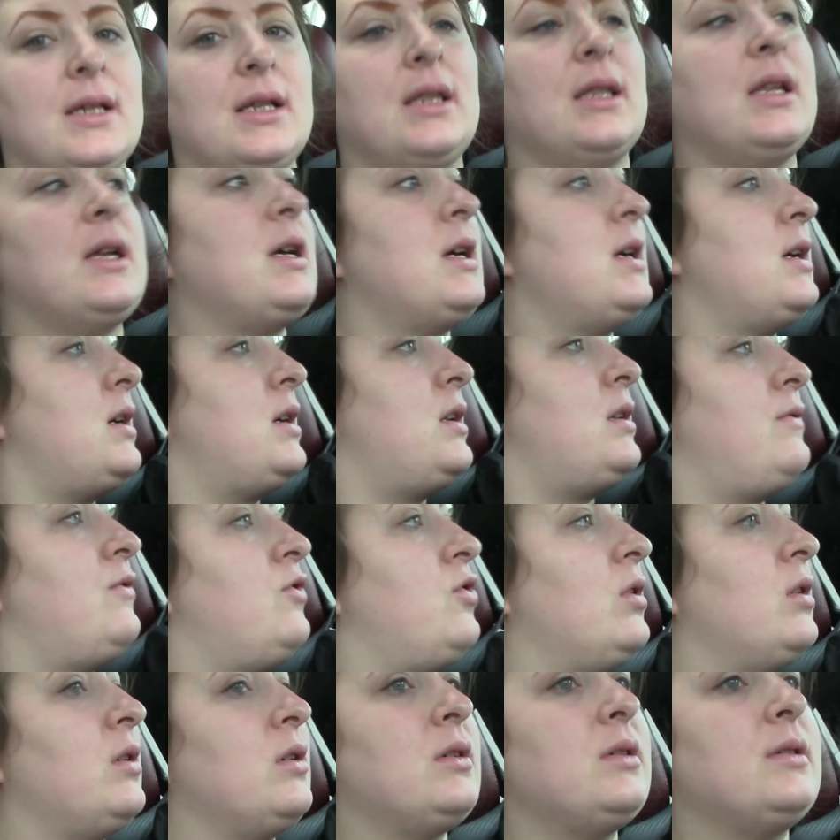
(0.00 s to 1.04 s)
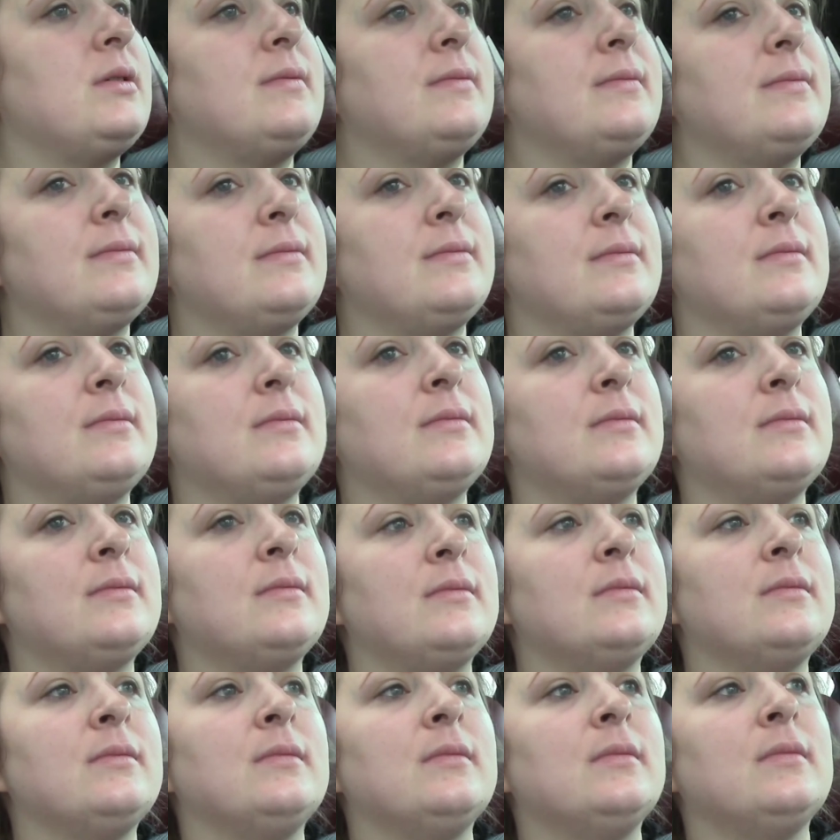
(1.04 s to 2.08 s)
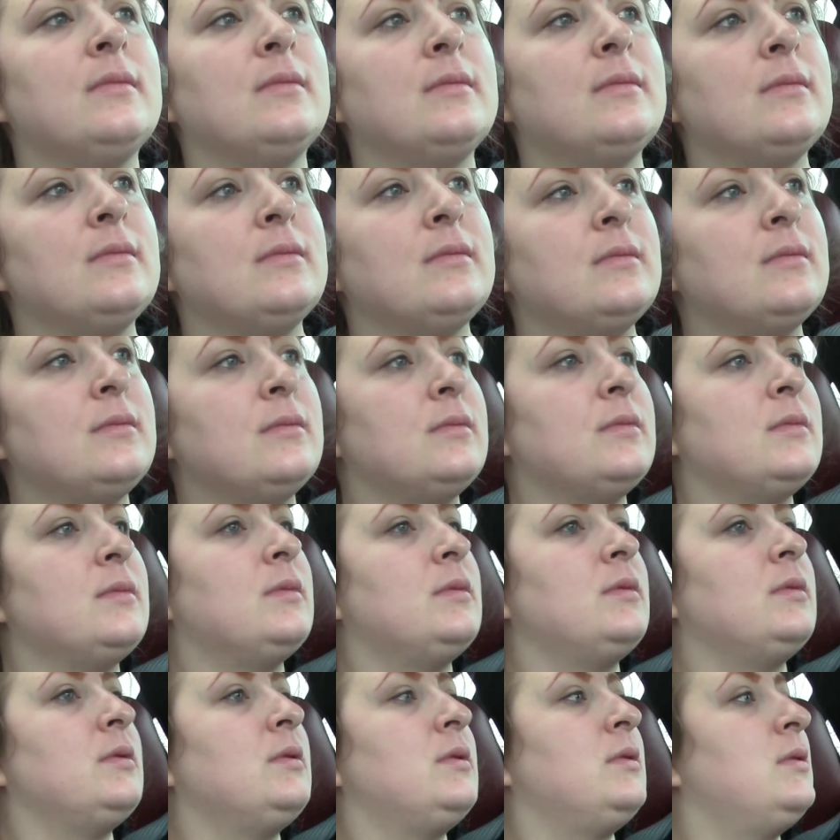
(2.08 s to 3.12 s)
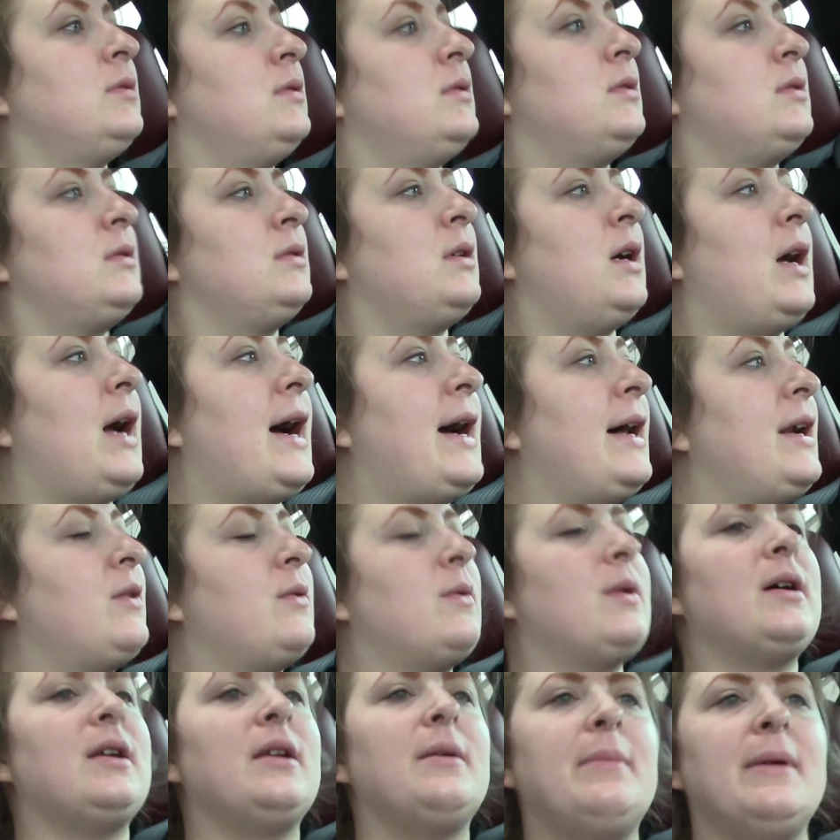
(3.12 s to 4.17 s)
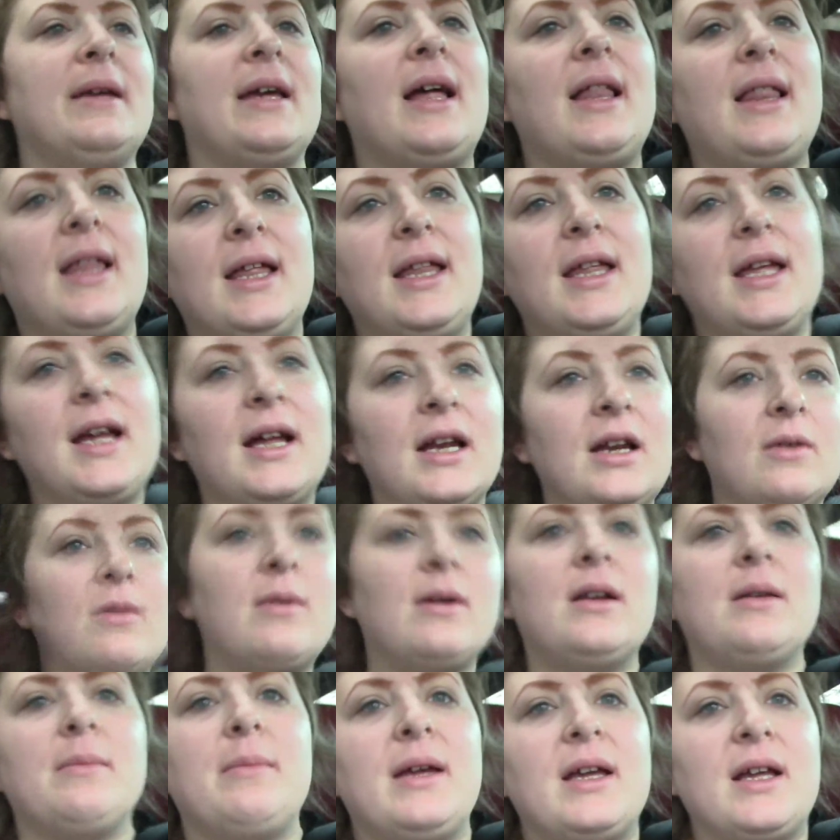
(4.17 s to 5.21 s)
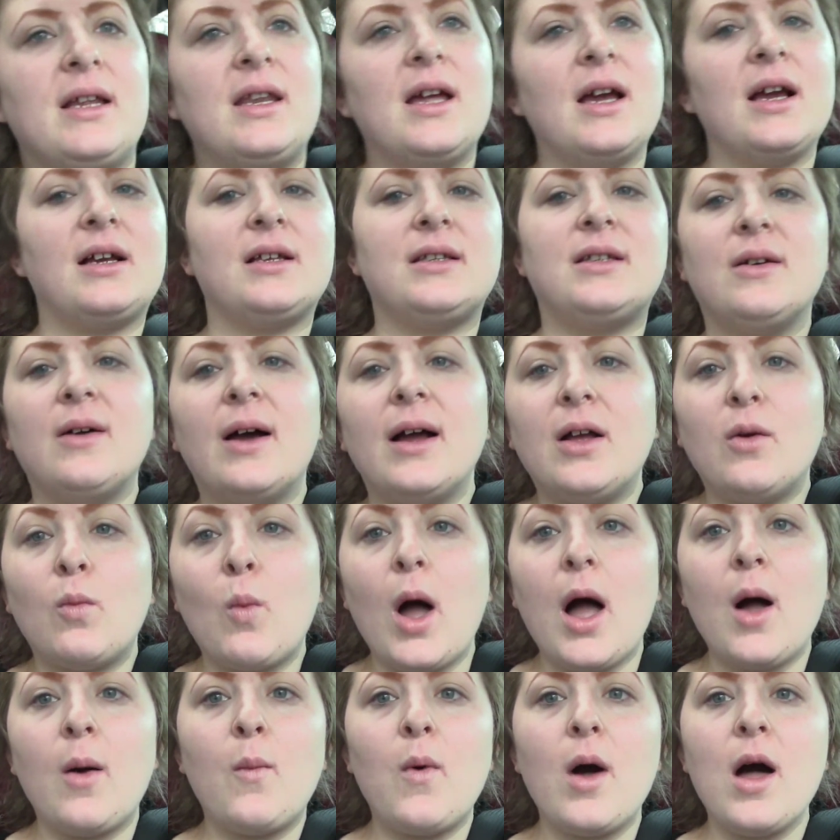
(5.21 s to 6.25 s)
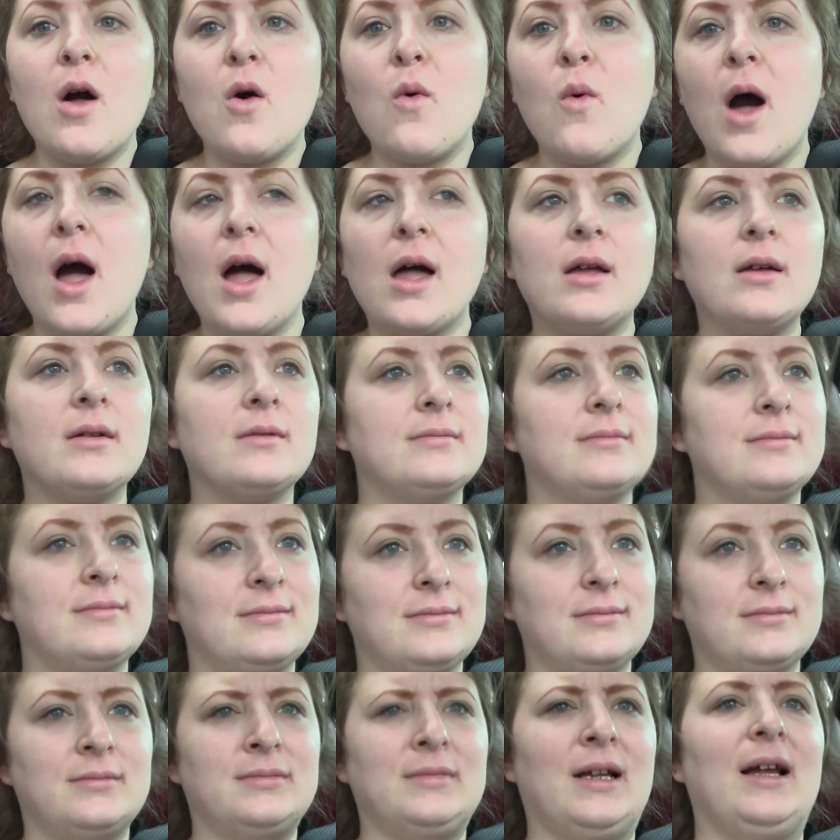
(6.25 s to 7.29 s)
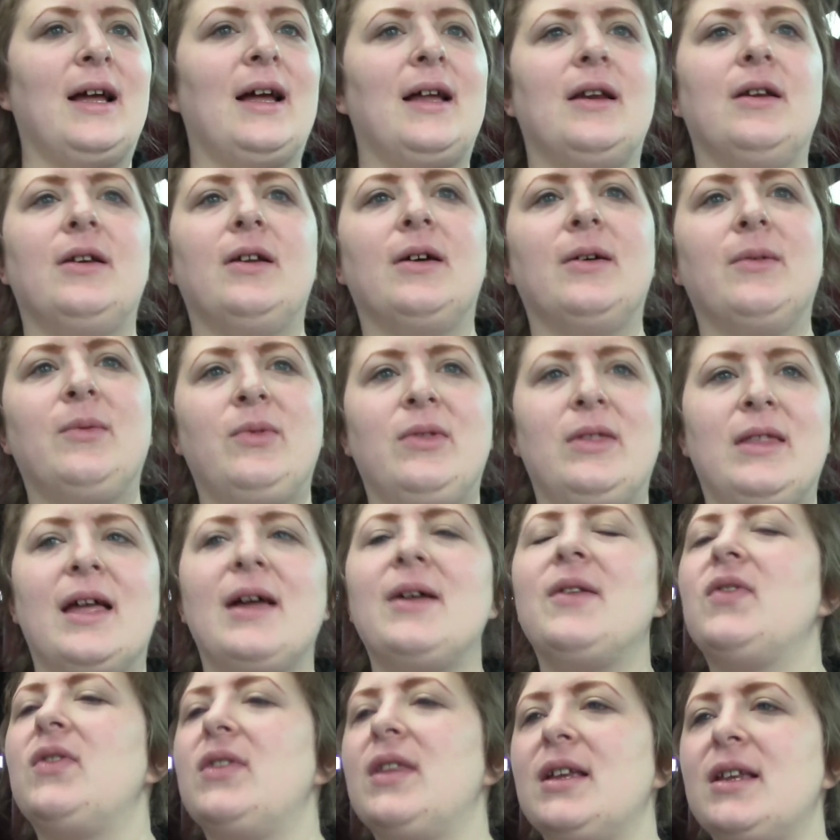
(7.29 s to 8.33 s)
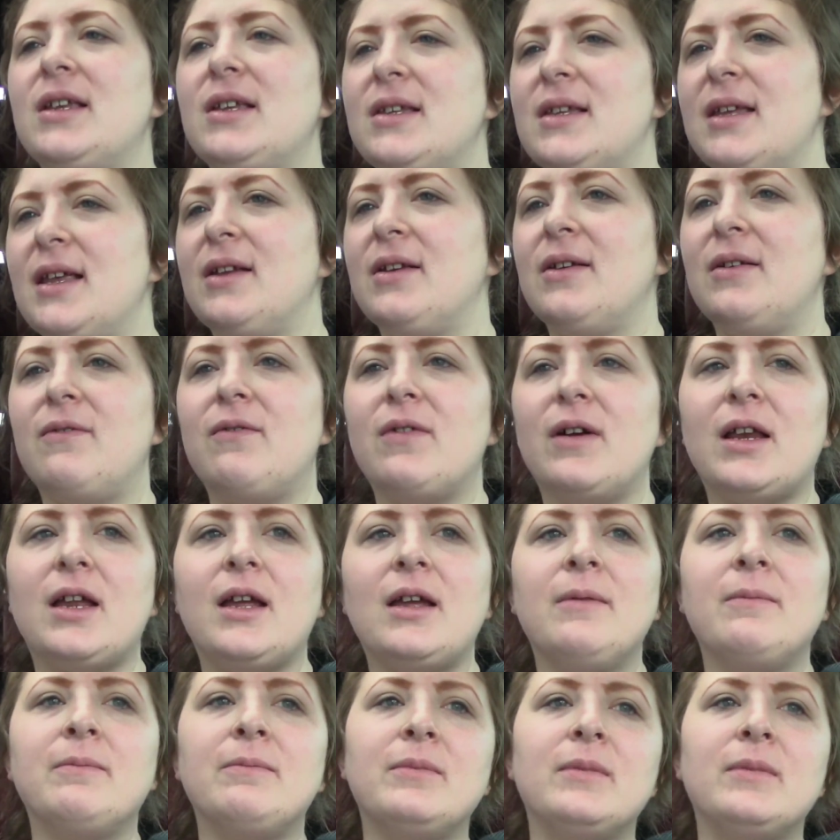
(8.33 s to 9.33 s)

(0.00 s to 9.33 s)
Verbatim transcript: a lot of trucks. I don't want to be a duck. I don't want to be a lily. I don't want to be a duck. So I quack, quack, quack. I don't know. That, that just sounded funny.